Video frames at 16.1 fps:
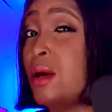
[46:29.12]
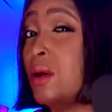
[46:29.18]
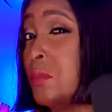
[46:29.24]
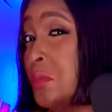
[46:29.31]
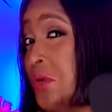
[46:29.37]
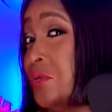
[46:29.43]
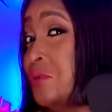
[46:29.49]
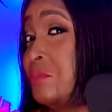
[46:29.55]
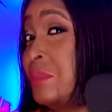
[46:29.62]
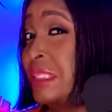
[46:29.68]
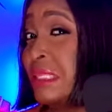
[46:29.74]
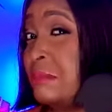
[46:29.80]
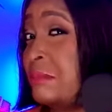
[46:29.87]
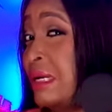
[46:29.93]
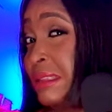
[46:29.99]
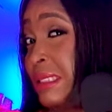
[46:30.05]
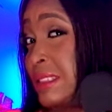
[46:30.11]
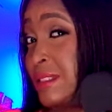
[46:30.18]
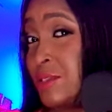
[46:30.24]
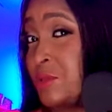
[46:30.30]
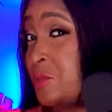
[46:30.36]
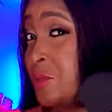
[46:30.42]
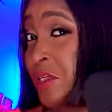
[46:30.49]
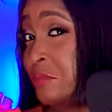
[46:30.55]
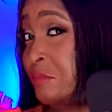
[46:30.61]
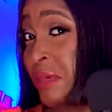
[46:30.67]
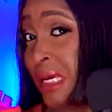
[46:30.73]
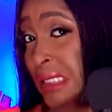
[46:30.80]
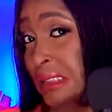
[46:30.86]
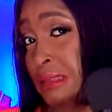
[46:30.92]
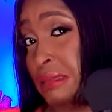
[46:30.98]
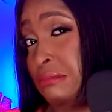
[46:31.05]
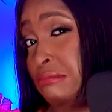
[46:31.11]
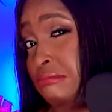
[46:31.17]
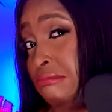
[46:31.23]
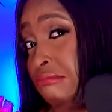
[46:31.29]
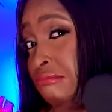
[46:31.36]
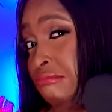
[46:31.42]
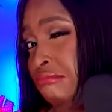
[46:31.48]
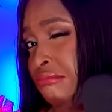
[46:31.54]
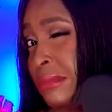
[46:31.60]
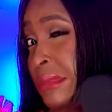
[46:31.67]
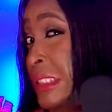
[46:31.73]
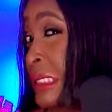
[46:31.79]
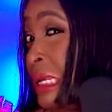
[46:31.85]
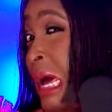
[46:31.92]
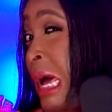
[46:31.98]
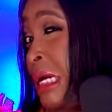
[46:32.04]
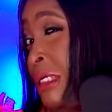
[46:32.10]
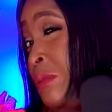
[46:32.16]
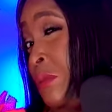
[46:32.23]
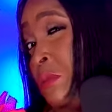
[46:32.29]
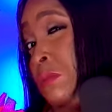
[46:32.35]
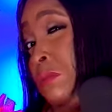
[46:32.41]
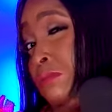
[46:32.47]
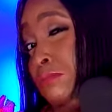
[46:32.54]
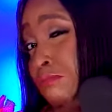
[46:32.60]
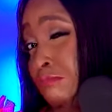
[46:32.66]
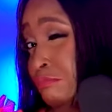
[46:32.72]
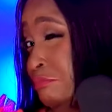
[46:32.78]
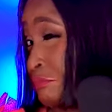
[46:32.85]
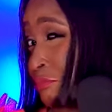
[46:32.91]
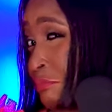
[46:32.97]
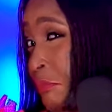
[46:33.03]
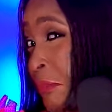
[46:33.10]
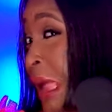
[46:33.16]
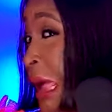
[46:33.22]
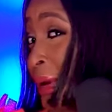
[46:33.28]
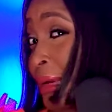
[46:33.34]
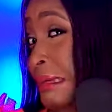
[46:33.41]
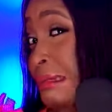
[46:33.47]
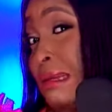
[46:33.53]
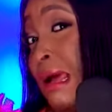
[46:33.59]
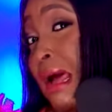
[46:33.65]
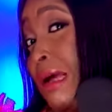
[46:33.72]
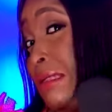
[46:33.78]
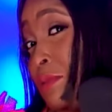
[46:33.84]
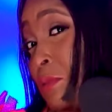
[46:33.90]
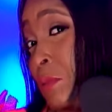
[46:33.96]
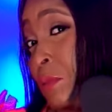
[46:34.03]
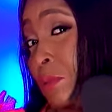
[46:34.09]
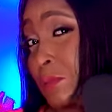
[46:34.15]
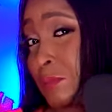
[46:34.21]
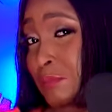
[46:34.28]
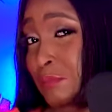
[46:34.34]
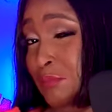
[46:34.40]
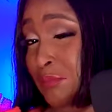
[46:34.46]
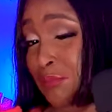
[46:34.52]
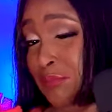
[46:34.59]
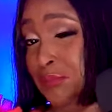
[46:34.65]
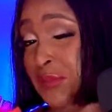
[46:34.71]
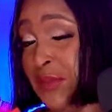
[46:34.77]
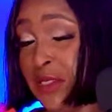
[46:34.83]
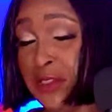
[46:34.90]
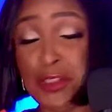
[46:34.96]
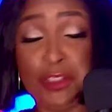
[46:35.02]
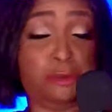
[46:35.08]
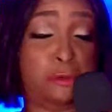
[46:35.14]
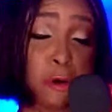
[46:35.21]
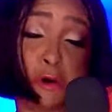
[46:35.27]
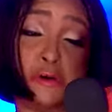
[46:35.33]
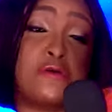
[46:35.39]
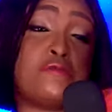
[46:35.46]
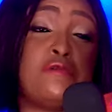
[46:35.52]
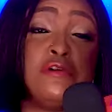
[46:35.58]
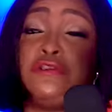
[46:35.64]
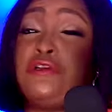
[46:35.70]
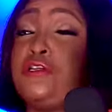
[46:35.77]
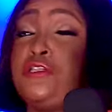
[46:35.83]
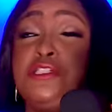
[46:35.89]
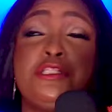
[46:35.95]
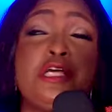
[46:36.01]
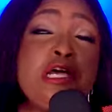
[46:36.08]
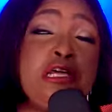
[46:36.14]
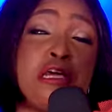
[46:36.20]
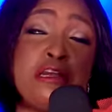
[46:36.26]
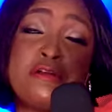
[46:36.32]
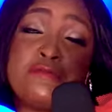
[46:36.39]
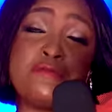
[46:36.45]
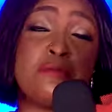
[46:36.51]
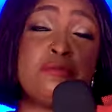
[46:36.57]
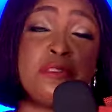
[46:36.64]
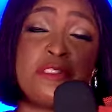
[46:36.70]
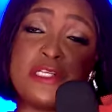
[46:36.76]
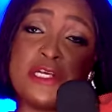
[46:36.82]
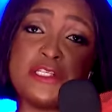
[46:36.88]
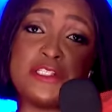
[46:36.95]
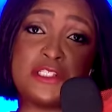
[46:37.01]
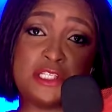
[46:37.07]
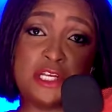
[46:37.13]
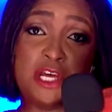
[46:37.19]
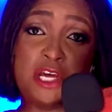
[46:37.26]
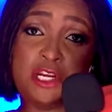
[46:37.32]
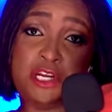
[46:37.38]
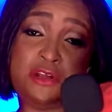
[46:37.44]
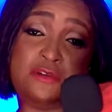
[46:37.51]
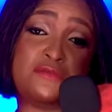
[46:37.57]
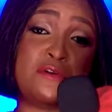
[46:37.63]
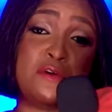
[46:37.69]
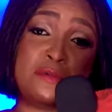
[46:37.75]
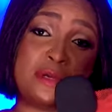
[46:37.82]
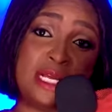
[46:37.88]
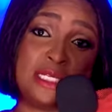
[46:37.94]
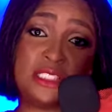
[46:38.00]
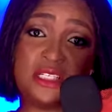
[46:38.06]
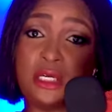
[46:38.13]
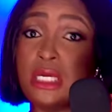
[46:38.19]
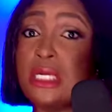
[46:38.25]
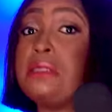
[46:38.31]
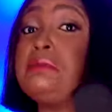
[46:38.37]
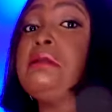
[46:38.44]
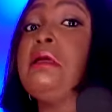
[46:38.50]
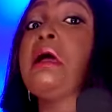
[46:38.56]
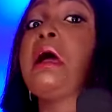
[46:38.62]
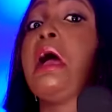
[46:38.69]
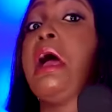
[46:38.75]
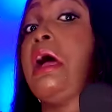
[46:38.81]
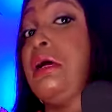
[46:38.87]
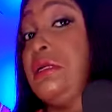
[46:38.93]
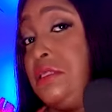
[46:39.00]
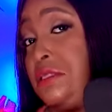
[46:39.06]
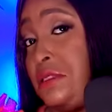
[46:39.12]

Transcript: when you meet a man that is good in bed, it's hard. This will all of us just sit down here, they form scent. They form, like, say, it's hard.